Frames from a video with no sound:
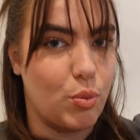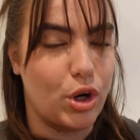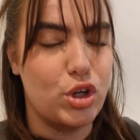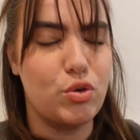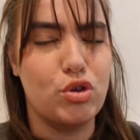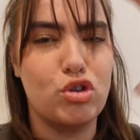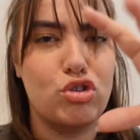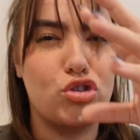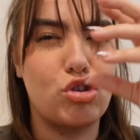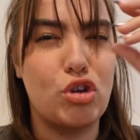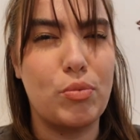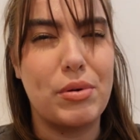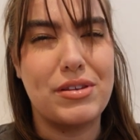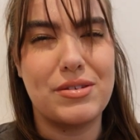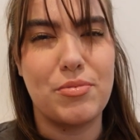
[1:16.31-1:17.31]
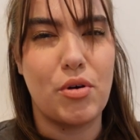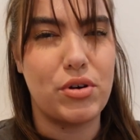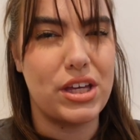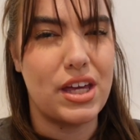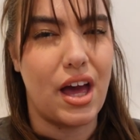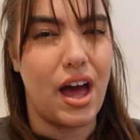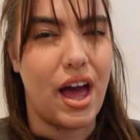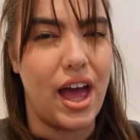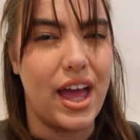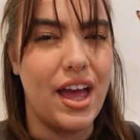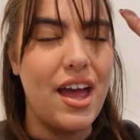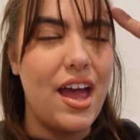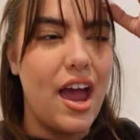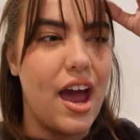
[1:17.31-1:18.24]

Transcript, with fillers: We're gonna do a stupid smoky eye.